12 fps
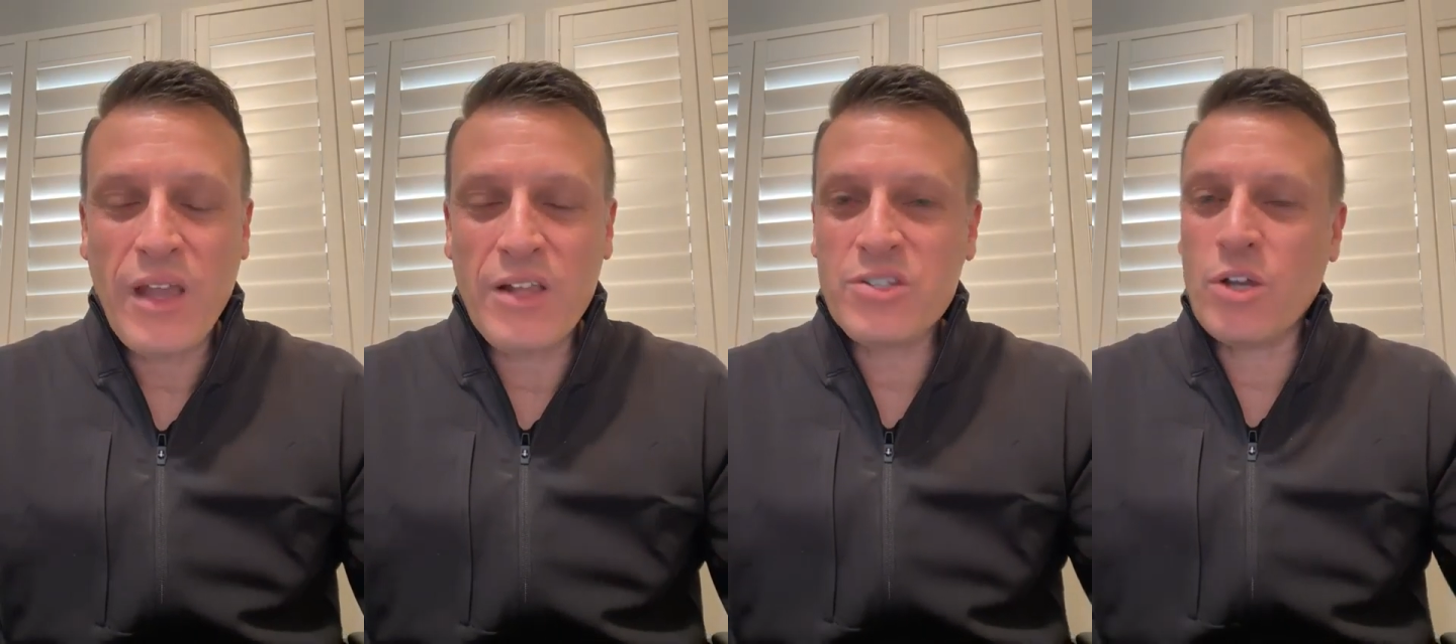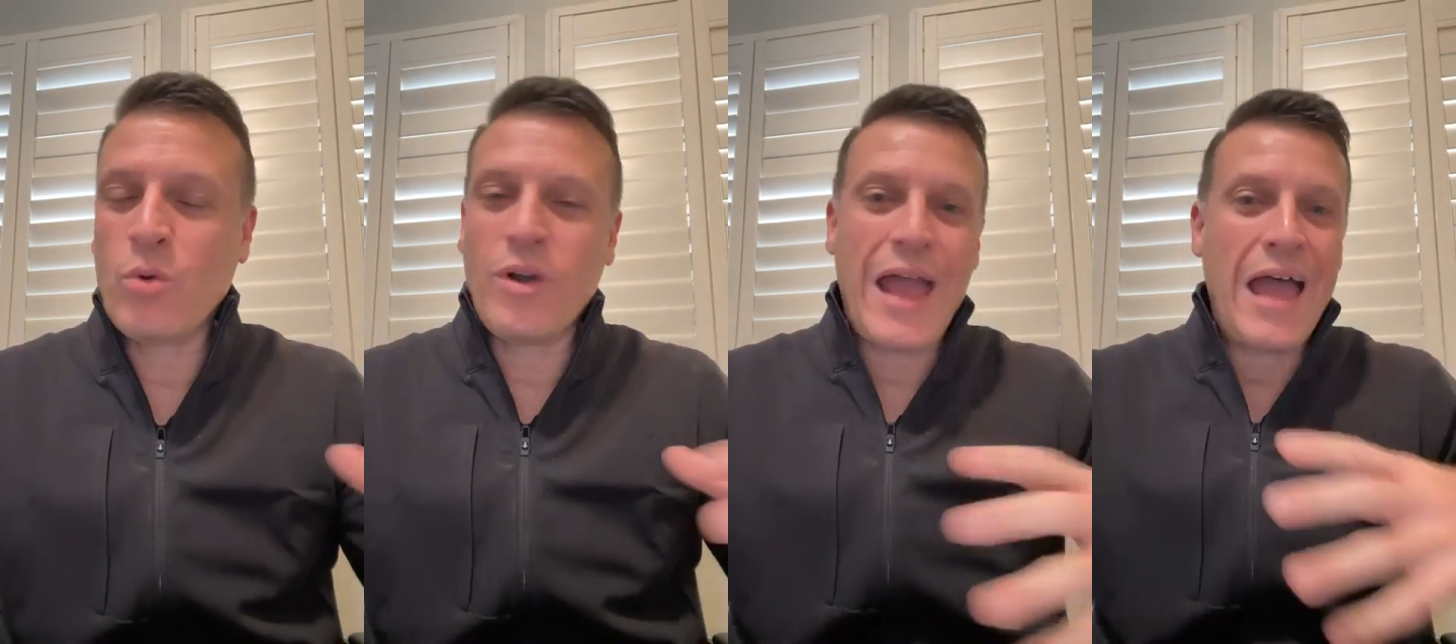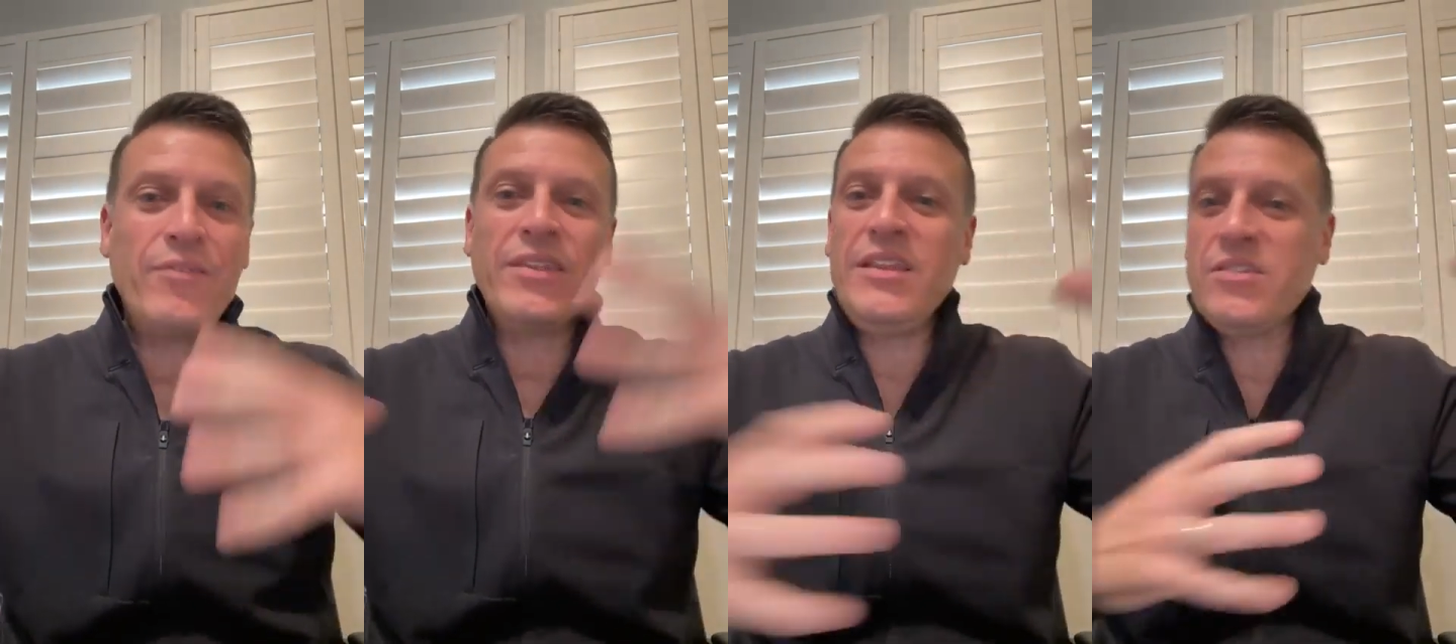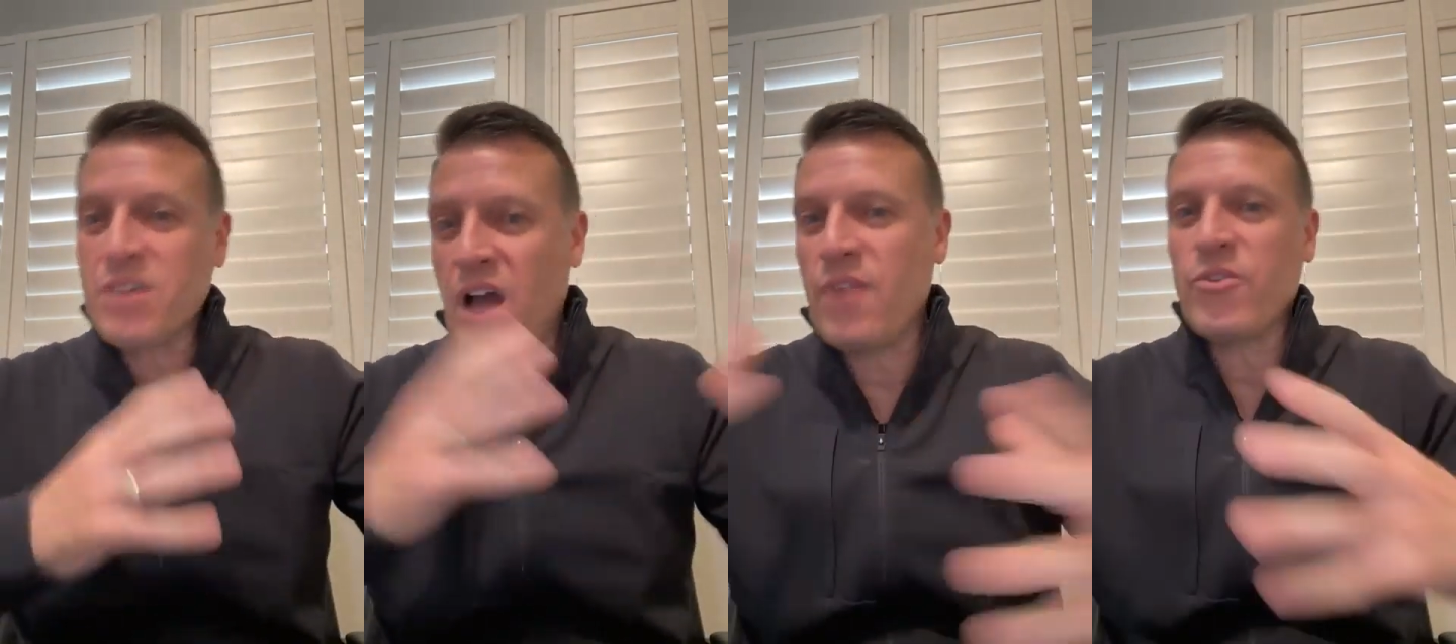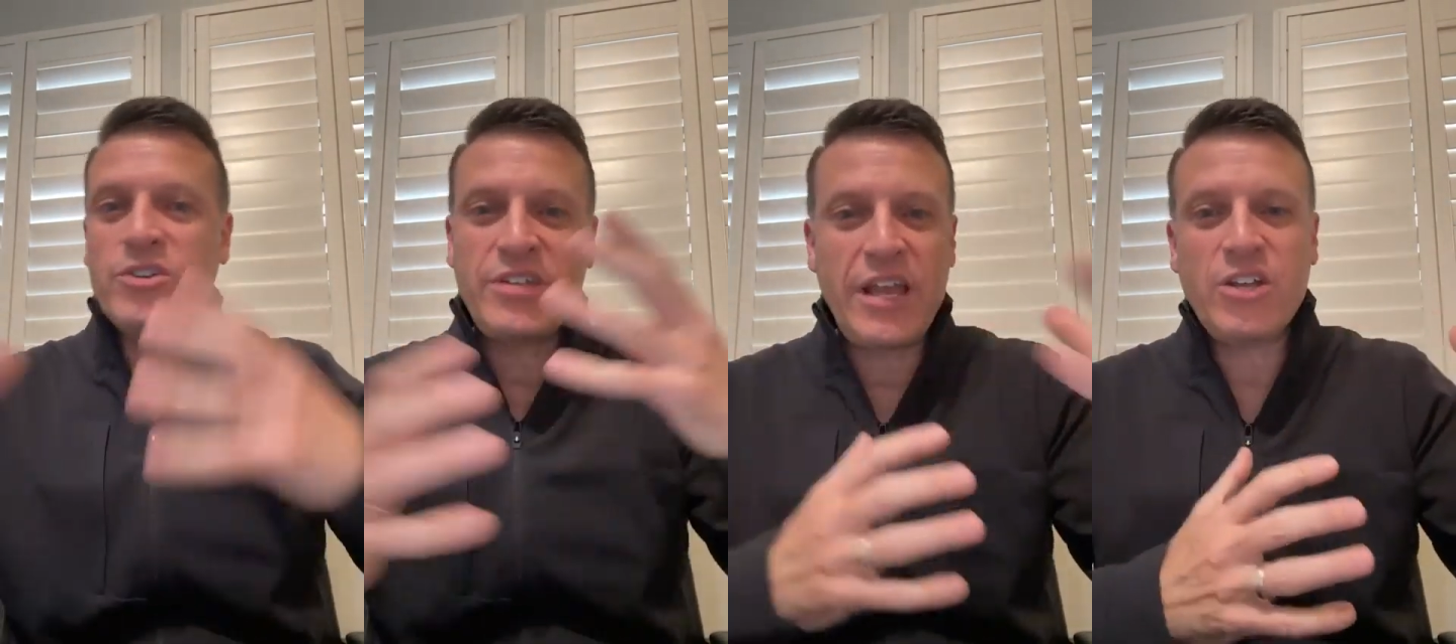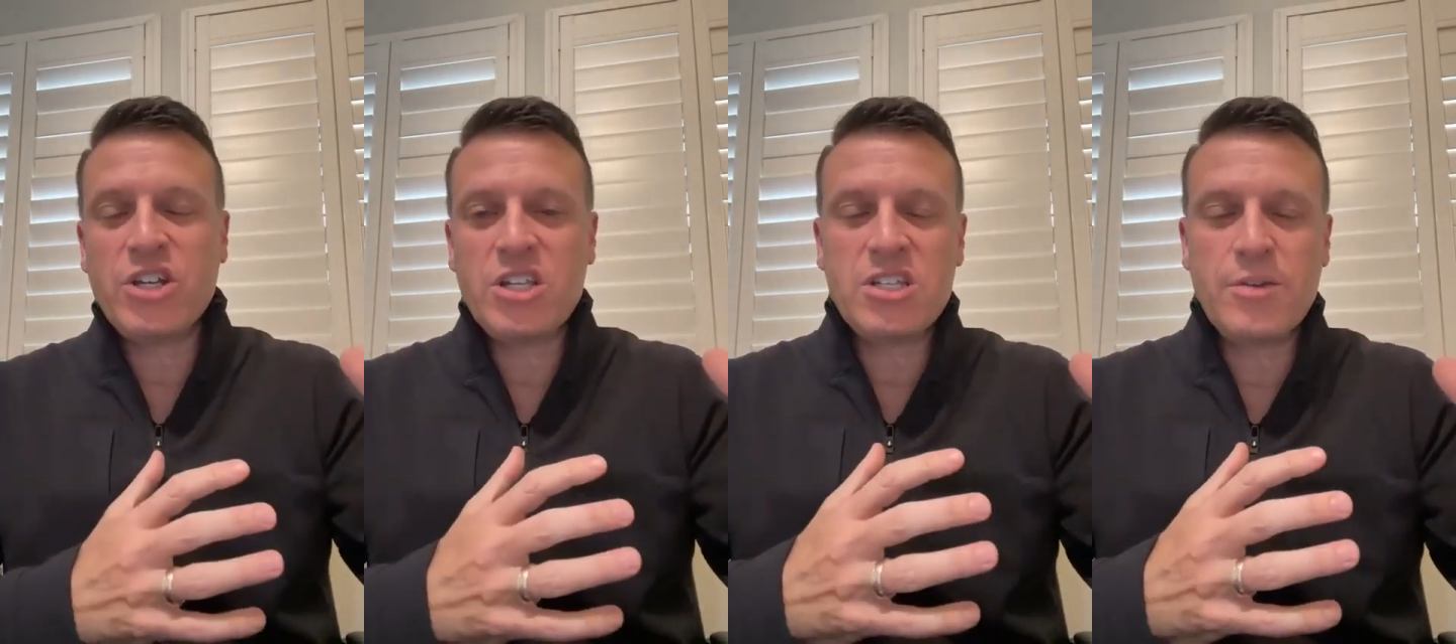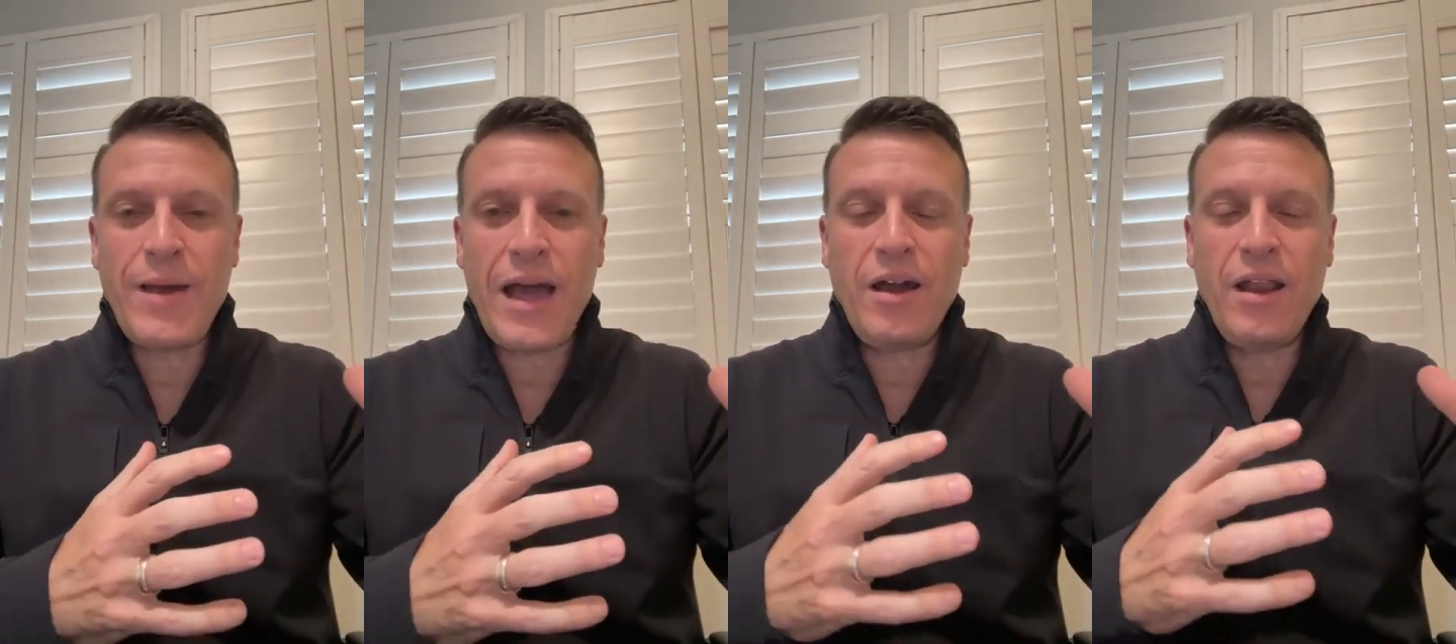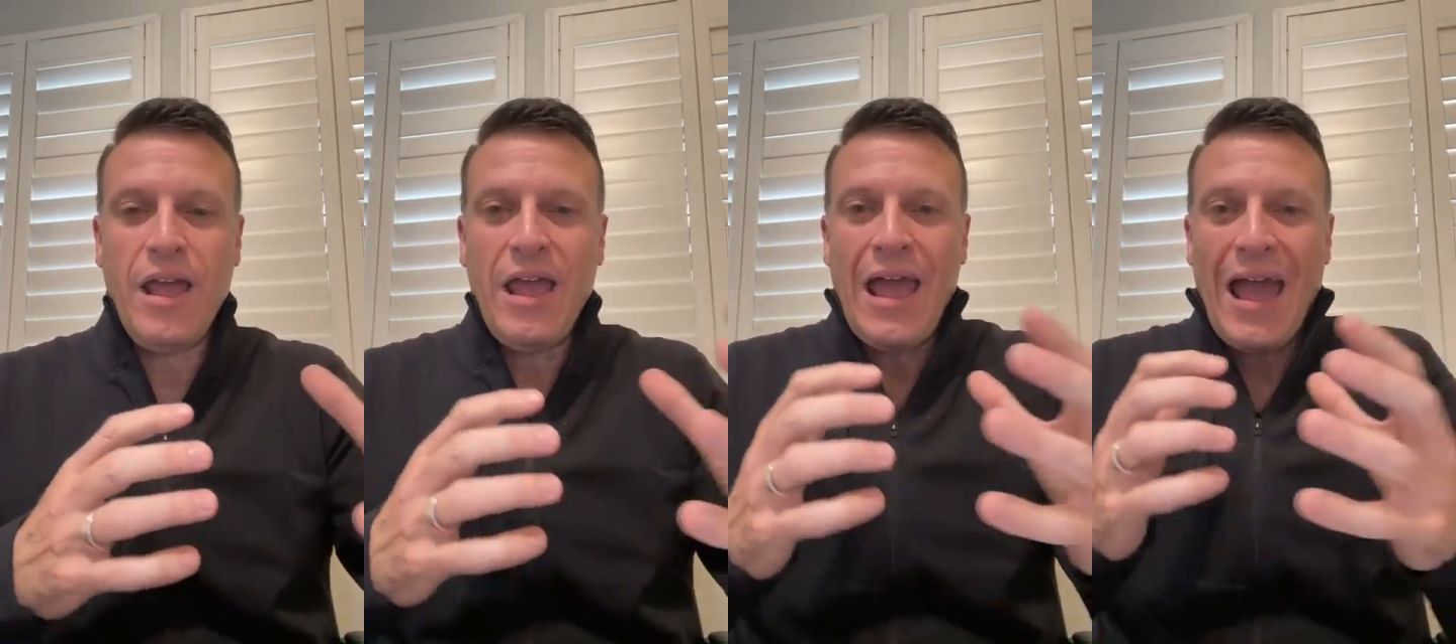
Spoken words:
And so we're having these conversations about